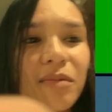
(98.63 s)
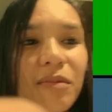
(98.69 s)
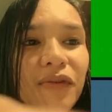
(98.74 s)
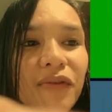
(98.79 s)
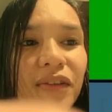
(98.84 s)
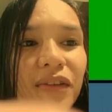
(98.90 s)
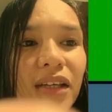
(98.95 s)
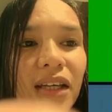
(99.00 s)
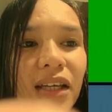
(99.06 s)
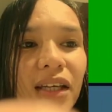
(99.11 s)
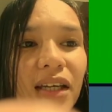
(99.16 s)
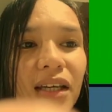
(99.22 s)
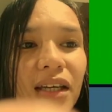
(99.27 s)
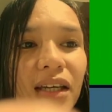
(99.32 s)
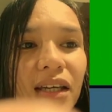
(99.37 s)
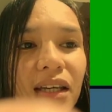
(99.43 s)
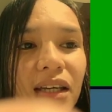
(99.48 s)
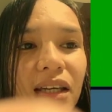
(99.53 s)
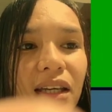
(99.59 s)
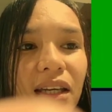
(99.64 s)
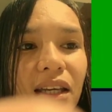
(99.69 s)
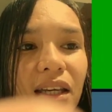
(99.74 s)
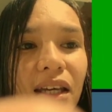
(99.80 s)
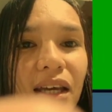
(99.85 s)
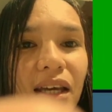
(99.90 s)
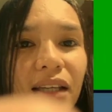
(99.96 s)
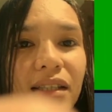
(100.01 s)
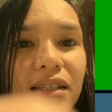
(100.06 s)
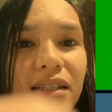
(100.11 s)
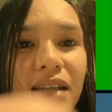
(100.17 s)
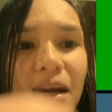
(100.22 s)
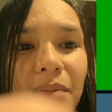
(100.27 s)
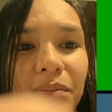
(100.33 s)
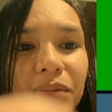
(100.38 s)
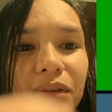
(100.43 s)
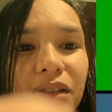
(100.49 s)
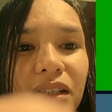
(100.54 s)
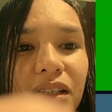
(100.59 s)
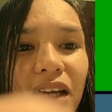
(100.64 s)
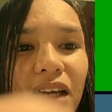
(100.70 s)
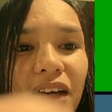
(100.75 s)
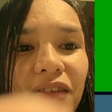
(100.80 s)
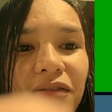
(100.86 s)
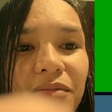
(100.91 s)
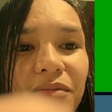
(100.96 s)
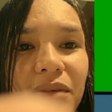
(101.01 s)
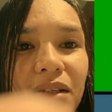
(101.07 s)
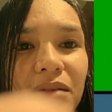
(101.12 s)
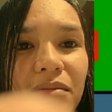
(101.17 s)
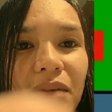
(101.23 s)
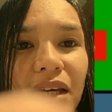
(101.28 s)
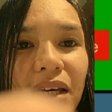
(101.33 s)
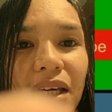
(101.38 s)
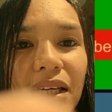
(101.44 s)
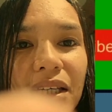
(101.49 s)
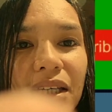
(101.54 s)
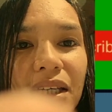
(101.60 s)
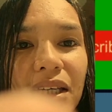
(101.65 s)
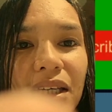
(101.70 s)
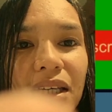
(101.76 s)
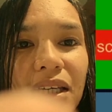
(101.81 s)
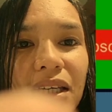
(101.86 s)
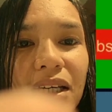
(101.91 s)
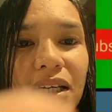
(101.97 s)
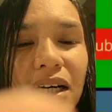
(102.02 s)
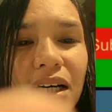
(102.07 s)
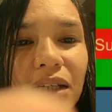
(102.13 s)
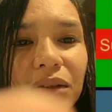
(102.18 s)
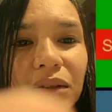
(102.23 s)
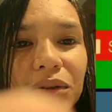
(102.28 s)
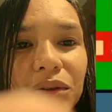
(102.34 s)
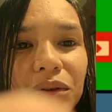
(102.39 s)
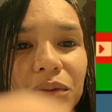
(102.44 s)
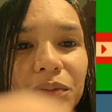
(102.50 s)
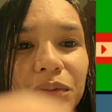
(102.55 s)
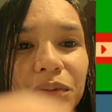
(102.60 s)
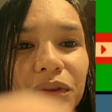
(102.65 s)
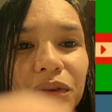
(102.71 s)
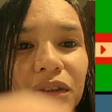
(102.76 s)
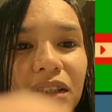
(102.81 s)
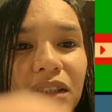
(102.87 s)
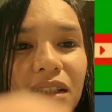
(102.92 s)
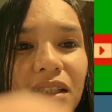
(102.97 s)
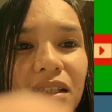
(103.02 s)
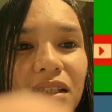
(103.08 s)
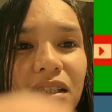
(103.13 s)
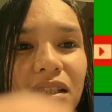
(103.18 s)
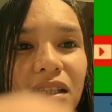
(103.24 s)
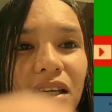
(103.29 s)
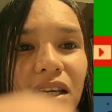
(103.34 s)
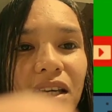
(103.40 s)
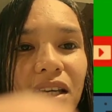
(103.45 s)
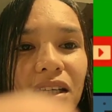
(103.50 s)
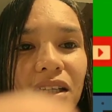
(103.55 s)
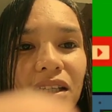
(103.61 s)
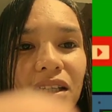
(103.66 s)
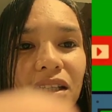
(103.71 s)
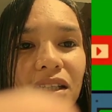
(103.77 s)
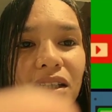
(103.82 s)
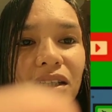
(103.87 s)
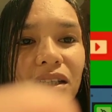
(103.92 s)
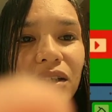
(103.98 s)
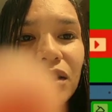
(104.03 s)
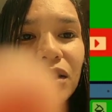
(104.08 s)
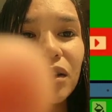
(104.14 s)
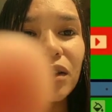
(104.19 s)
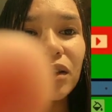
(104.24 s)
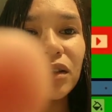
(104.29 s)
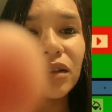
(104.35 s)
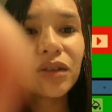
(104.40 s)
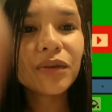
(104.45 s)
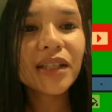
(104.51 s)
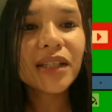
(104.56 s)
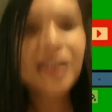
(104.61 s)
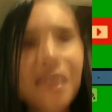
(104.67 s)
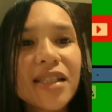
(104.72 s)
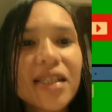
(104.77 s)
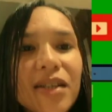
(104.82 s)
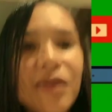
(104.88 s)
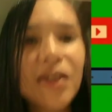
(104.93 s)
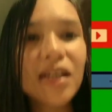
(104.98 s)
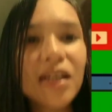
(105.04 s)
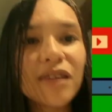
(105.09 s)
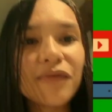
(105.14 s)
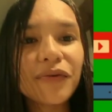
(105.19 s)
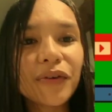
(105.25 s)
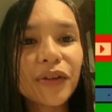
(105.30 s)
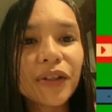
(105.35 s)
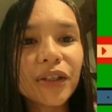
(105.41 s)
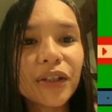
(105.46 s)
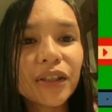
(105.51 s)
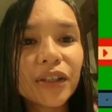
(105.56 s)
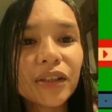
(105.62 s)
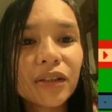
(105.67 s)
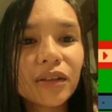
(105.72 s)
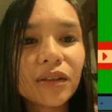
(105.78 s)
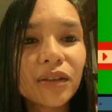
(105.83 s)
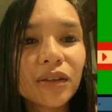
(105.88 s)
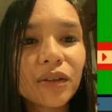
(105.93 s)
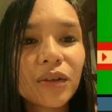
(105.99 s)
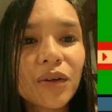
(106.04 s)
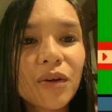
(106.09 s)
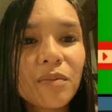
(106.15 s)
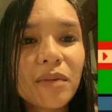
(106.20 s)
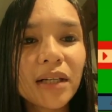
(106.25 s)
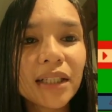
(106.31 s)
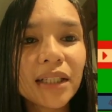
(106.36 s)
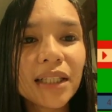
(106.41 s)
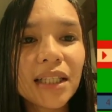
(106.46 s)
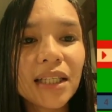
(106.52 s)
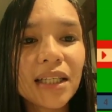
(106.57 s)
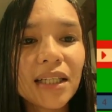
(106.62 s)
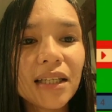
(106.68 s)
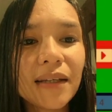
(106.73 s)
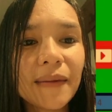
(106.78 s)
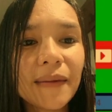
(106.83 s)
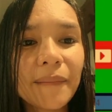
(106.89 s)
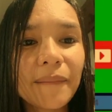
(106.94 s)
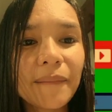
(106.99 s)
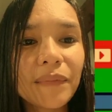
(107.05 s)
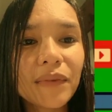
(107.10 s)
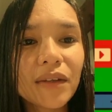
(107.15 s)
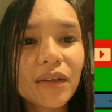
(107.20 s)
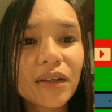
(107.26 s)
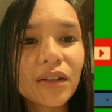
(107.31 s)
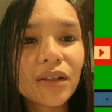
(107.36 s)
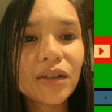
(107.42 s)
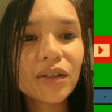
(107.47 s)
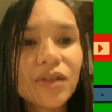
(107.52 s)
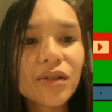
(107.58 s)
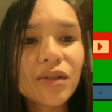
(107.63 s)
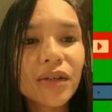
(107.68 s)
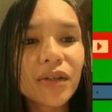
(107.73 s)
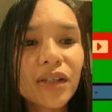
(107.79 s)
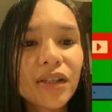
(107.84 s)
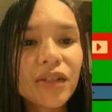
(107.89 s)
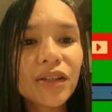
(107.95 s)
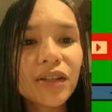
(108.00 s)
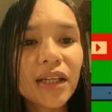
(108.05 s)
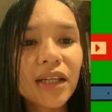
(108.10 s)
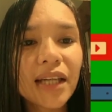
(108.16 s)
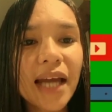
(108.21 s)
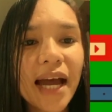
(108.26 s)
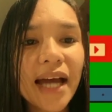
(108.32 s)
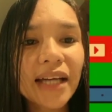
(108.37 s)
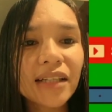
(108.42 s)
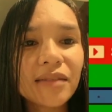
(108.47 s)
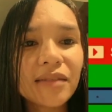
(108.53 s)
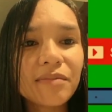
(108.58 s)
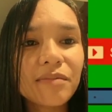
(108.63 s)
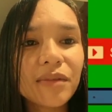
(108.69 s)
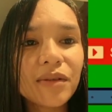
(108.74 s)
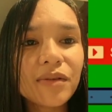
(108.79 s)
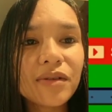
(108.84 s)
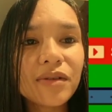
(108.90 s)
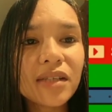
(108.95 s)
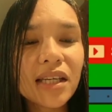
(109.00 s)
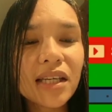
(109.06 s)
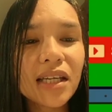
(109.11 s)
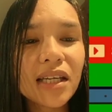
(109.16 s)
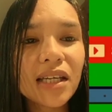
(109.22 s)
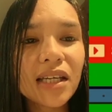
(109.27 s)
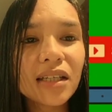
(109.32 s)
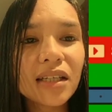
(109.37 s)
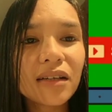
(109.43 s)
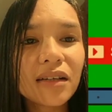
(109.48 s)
of the examples that I've been making, how to put this is green screen for chroma key. So here you can add music,